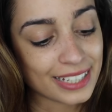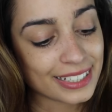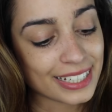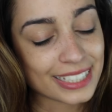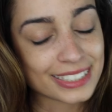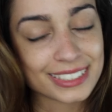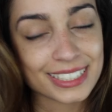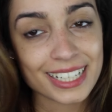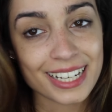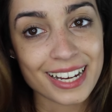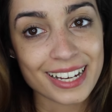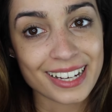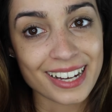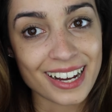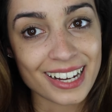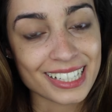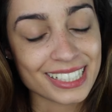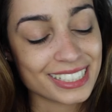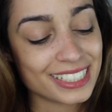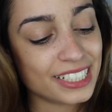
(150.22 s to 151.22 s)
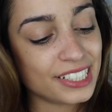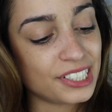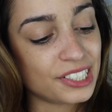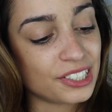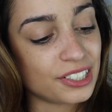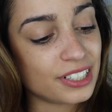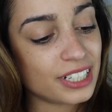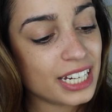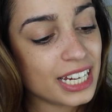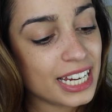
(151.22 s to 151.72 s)
Next thing I got in
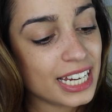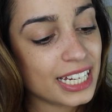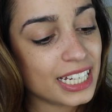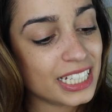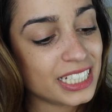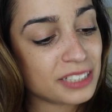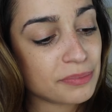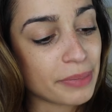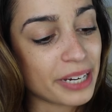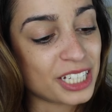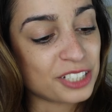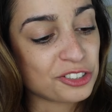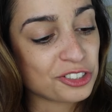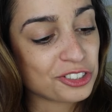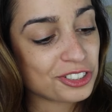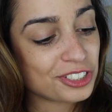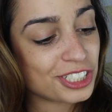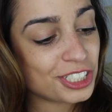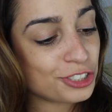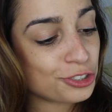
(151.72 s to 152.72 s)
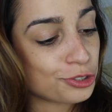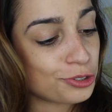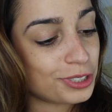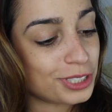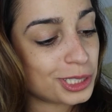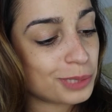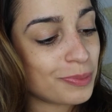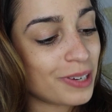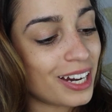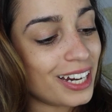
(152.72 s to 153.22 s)
here is by Jersey Shore
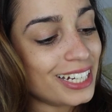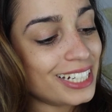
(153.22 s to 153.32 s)
Spa.